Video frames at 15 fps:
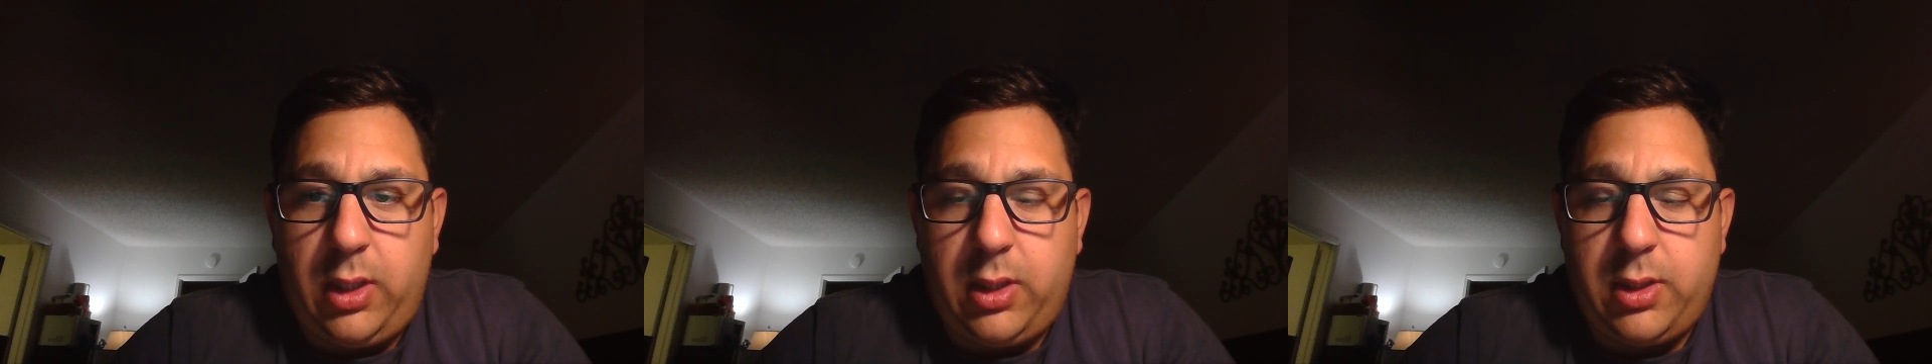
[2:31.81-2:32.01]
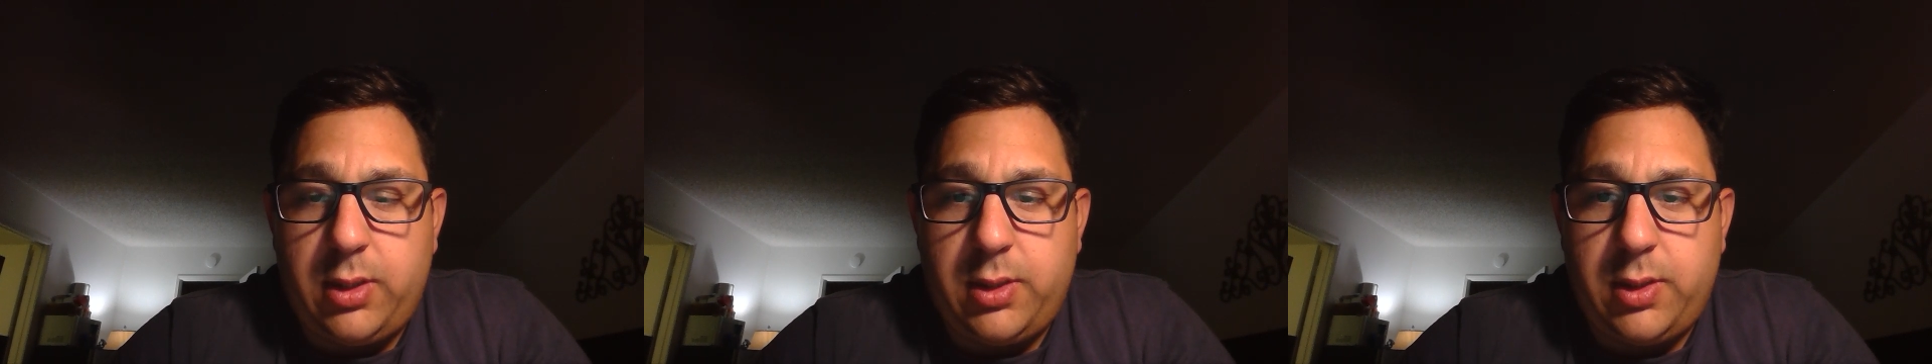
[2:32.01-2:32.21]

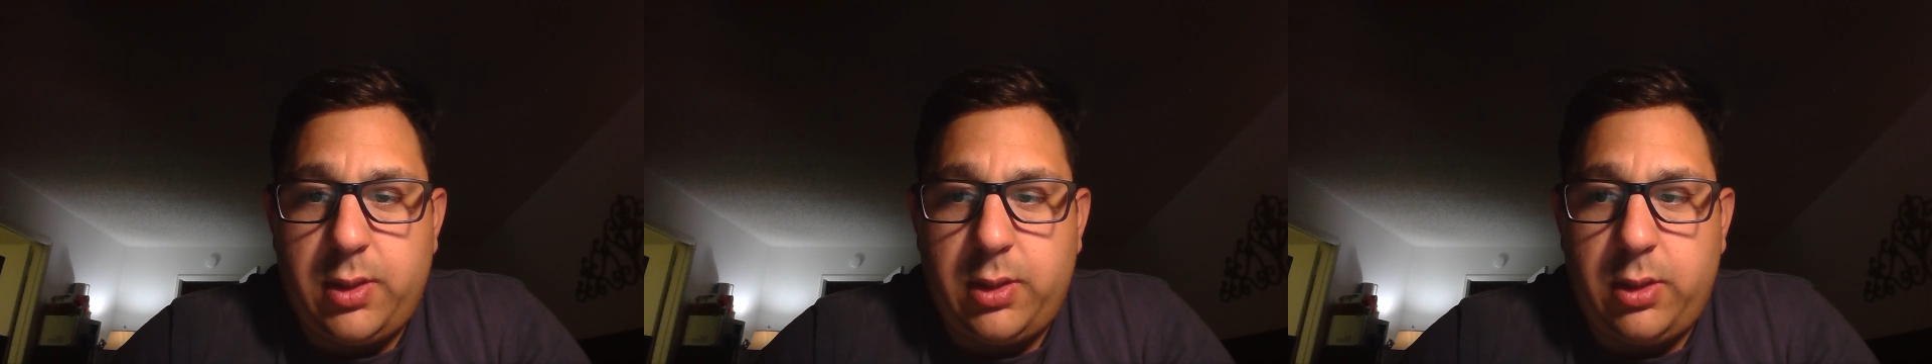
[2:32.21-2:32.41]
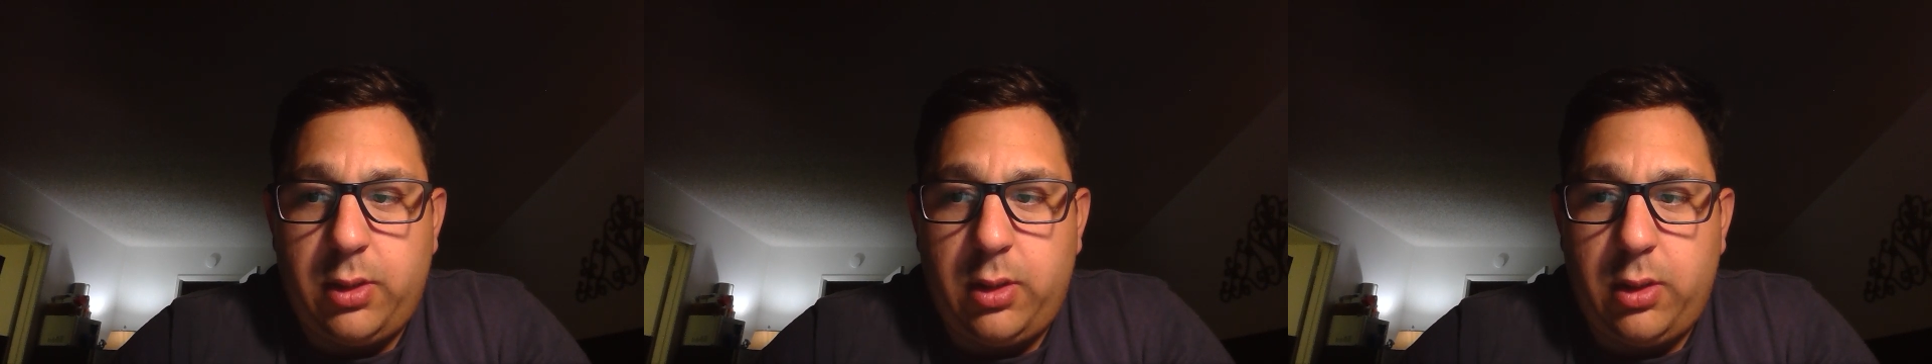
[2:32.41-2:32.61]

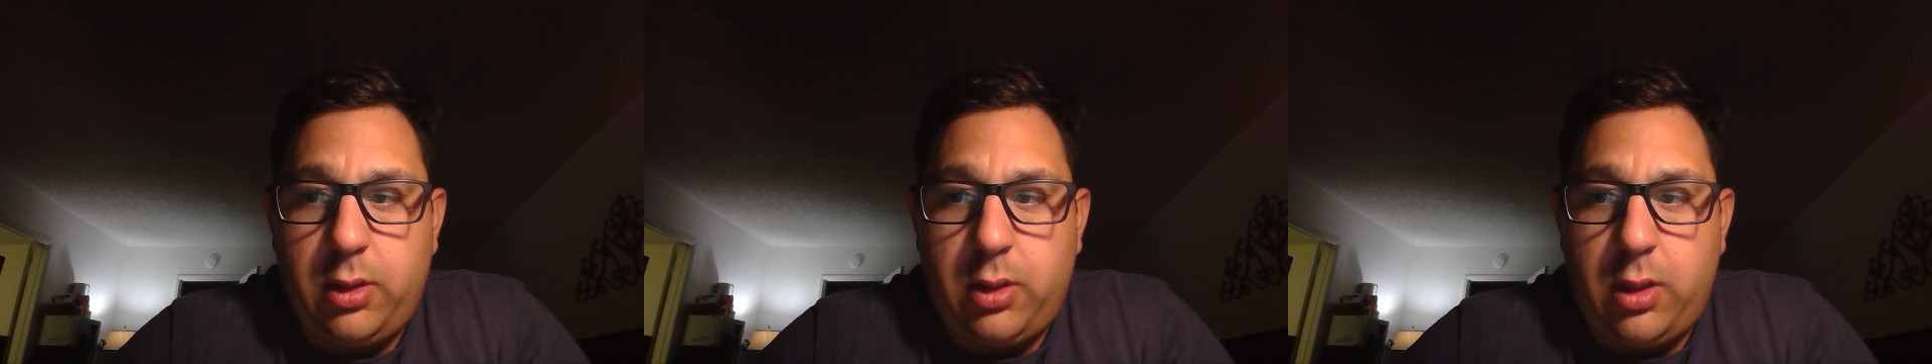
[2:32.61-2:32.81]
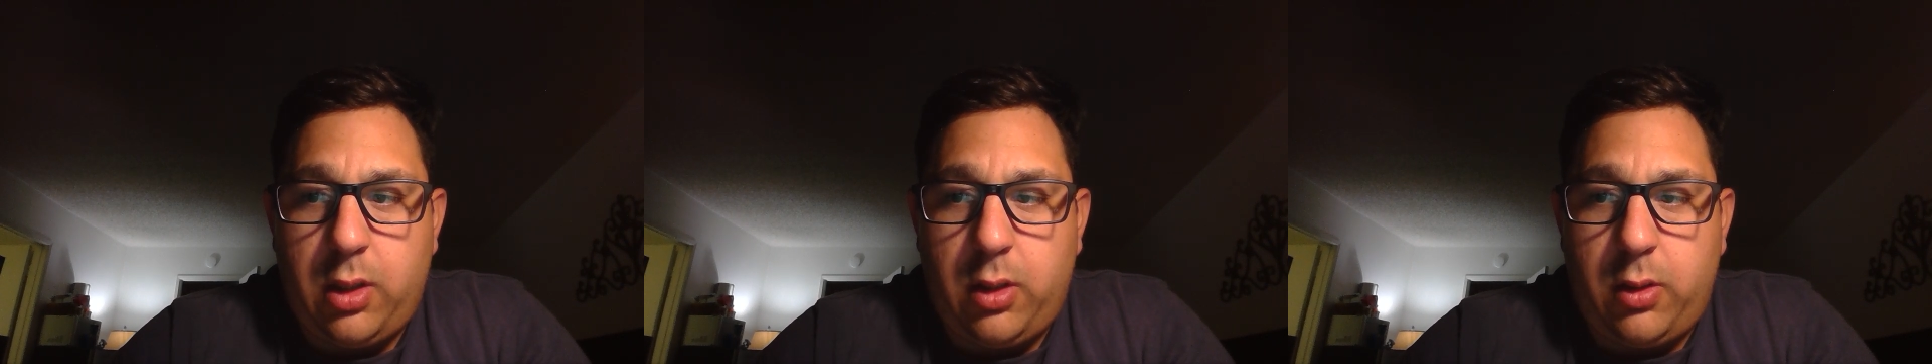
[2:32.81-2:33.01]
is
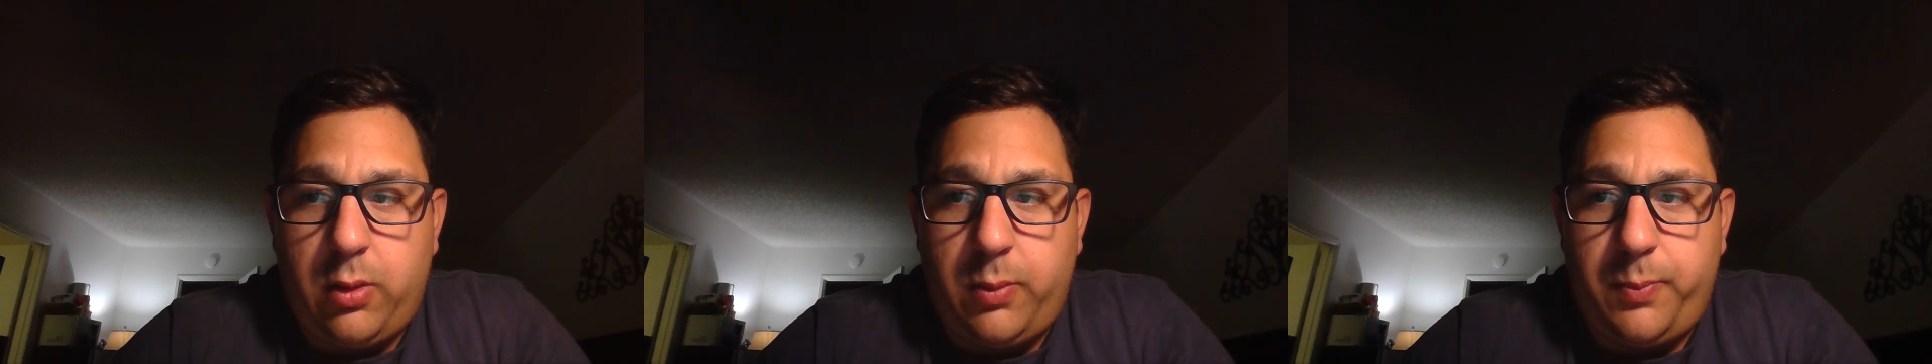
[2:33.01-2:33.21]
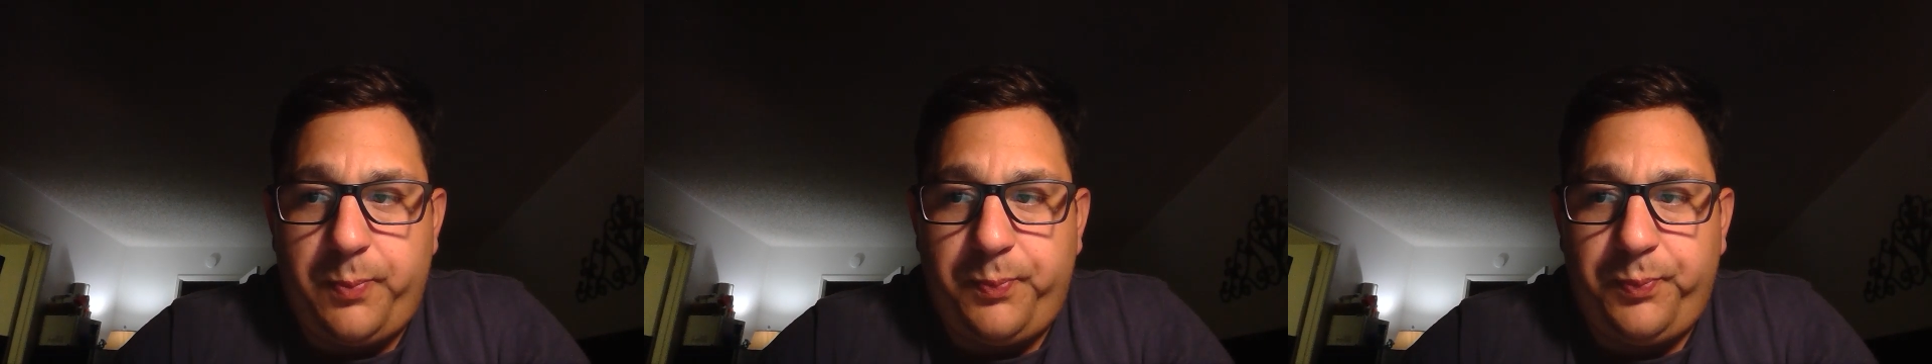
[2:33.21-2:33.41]
uh,